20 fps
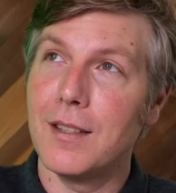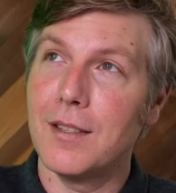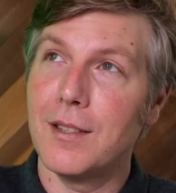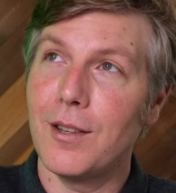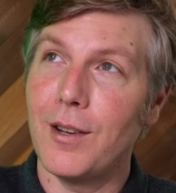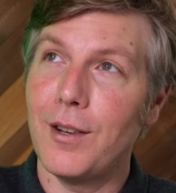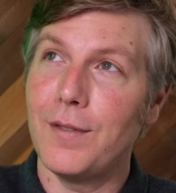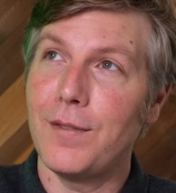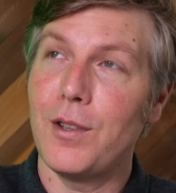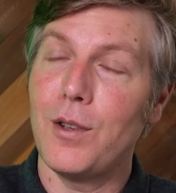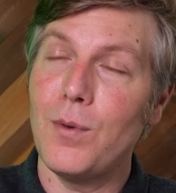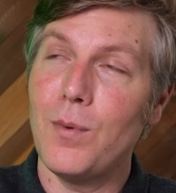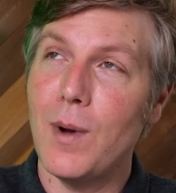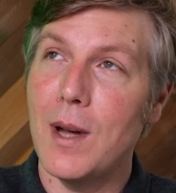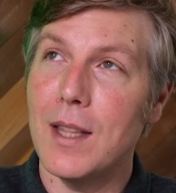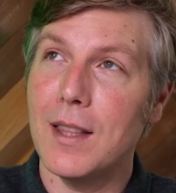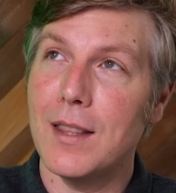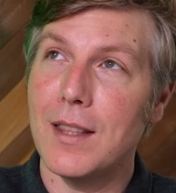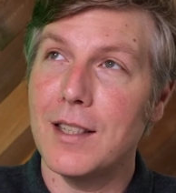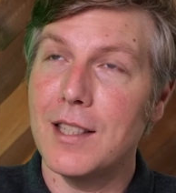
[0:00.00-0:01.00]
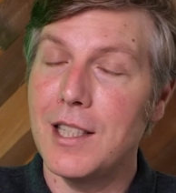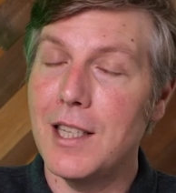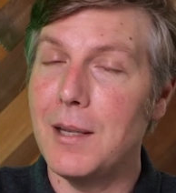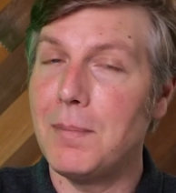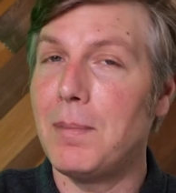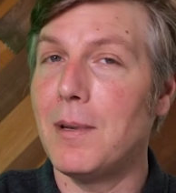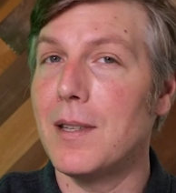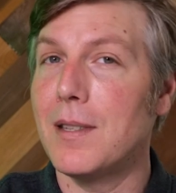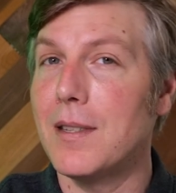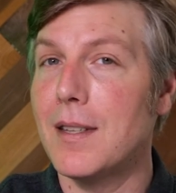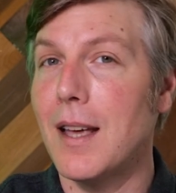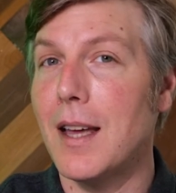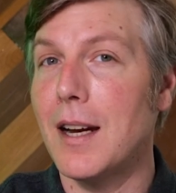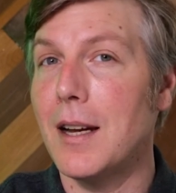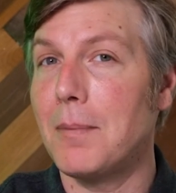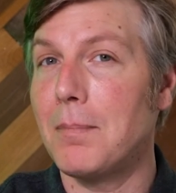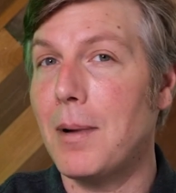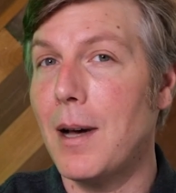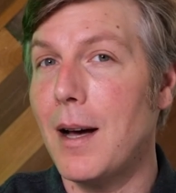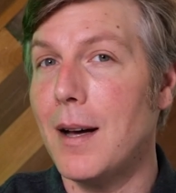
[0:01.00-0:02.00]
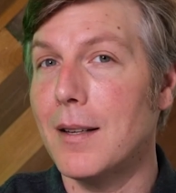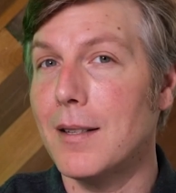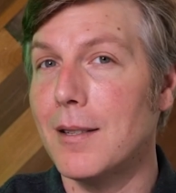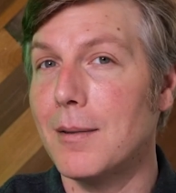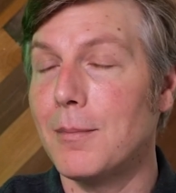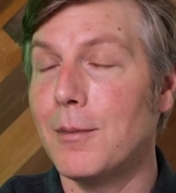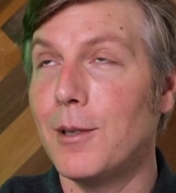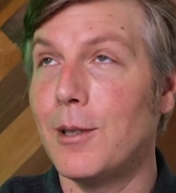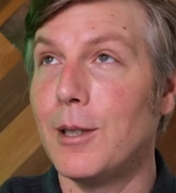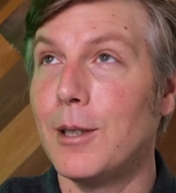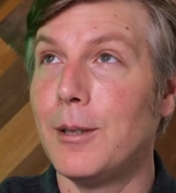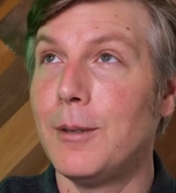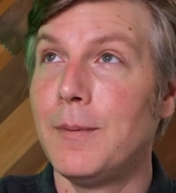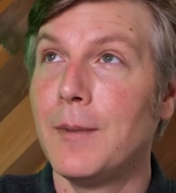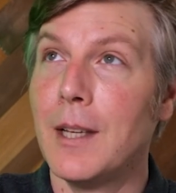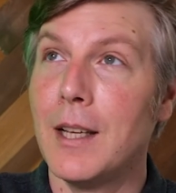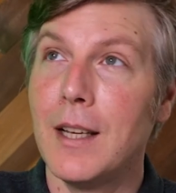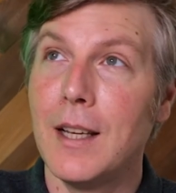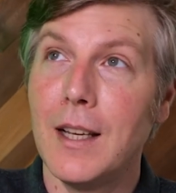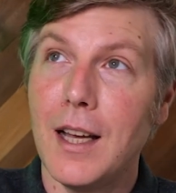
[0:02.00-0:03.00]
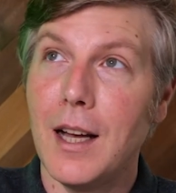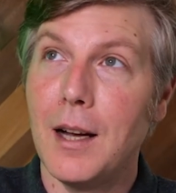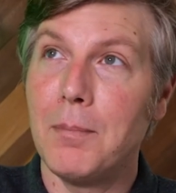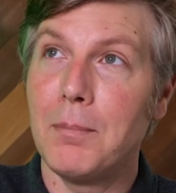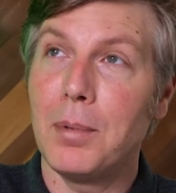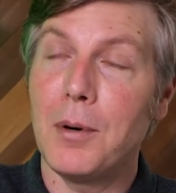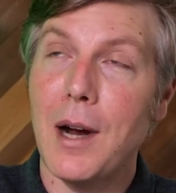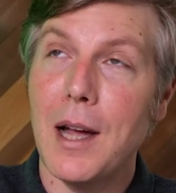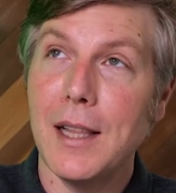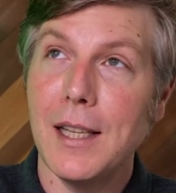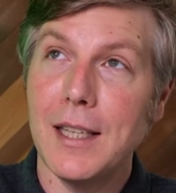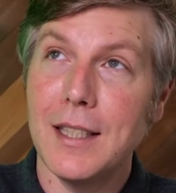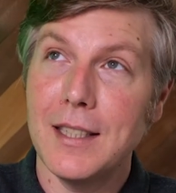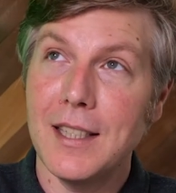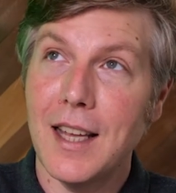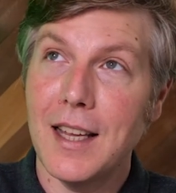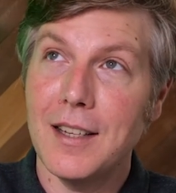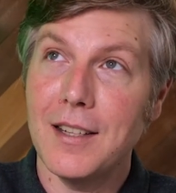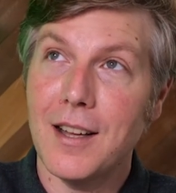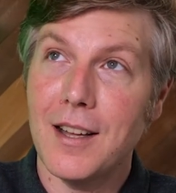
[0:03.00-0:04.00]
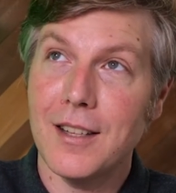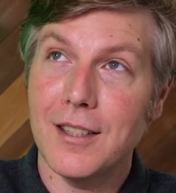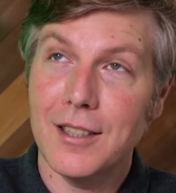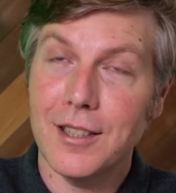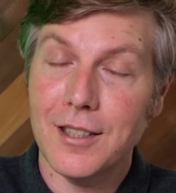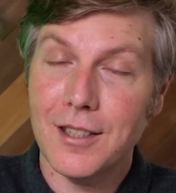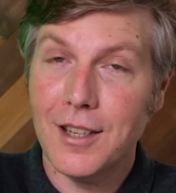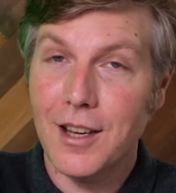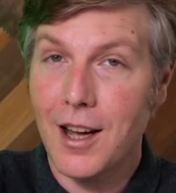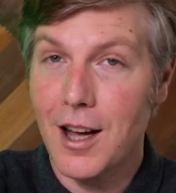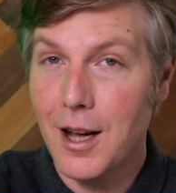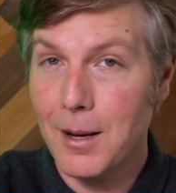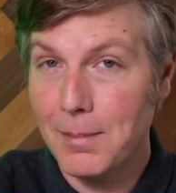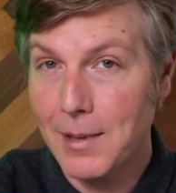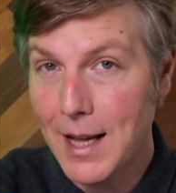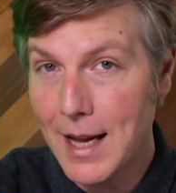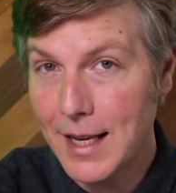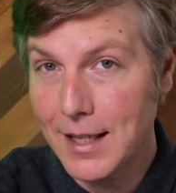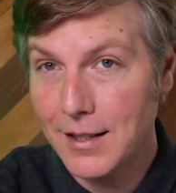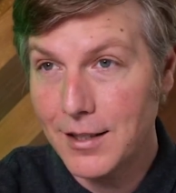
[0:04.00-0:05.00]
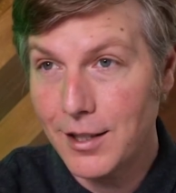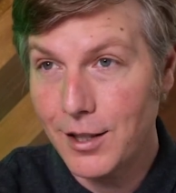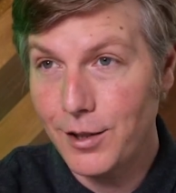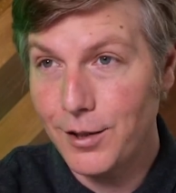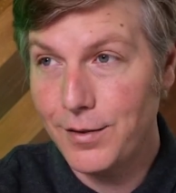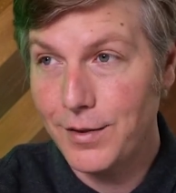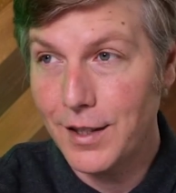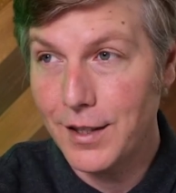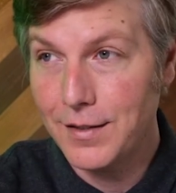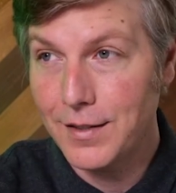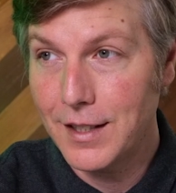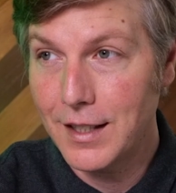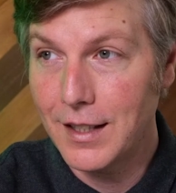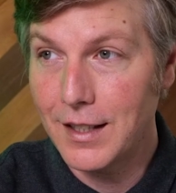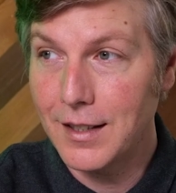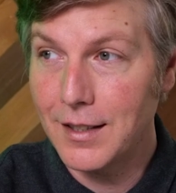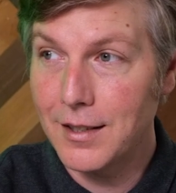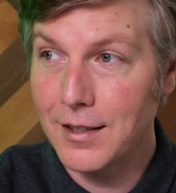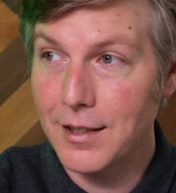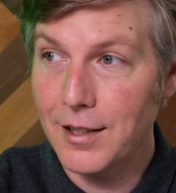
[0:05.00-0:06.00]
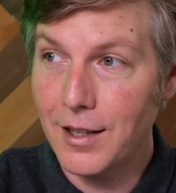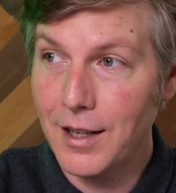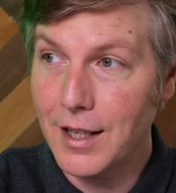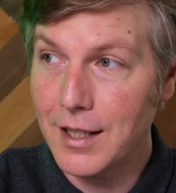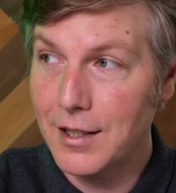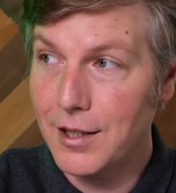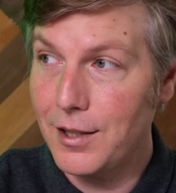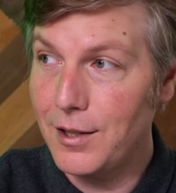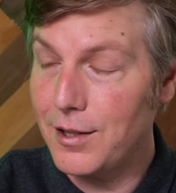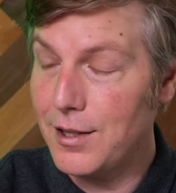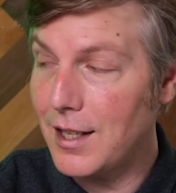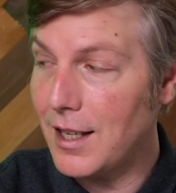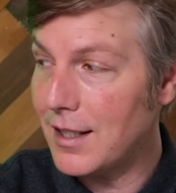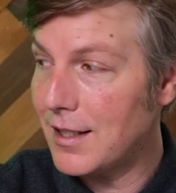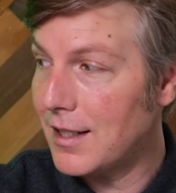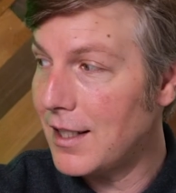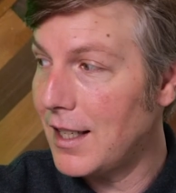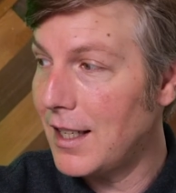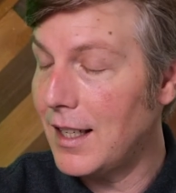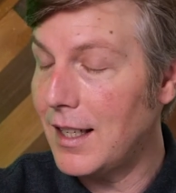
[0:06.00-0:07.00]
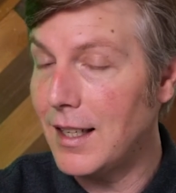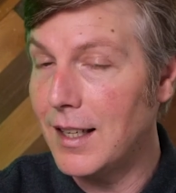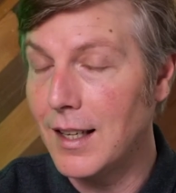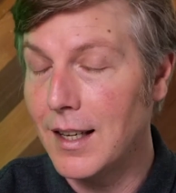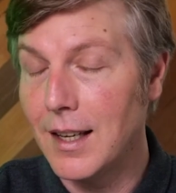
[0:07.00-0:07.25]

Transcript: So if you want the cheapest setup possible, umbrella $10, cob light $250. So you're at $260.